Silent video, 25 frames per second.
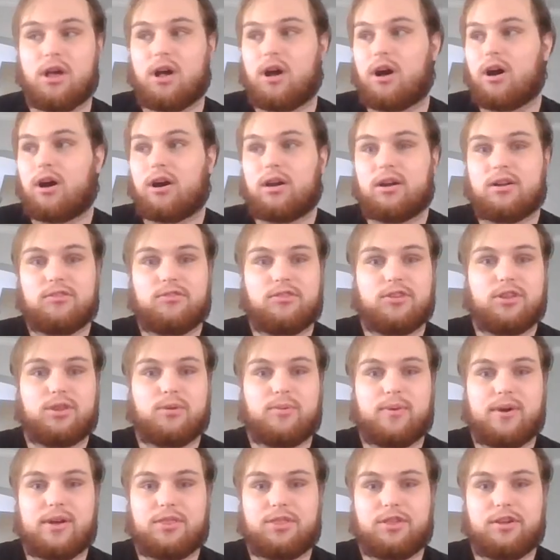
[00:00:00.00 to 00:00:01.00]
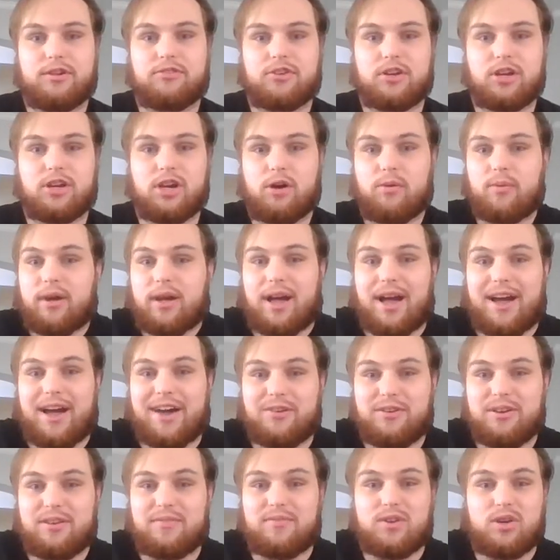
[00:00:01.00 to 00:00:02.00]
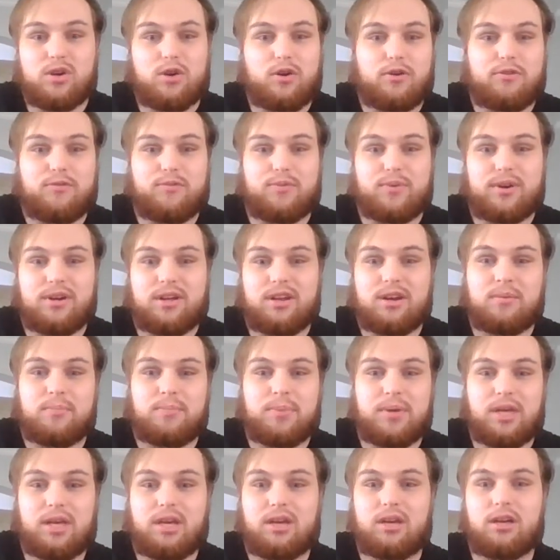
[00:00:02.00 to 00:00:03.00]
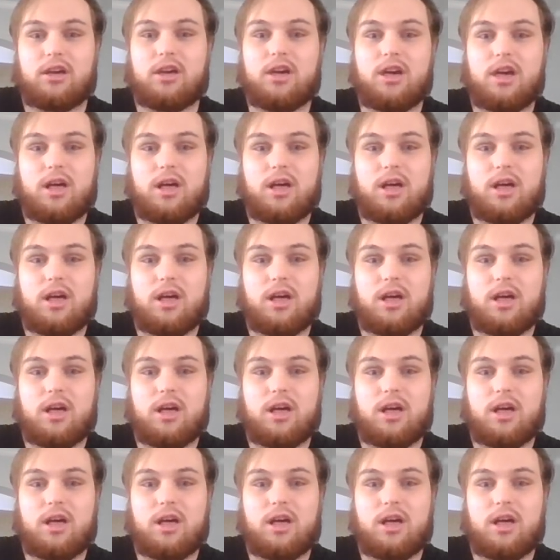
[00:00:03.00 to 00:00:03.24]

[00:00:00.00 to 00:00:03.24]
Honestly, the way things are going, I don't even know if we're going to be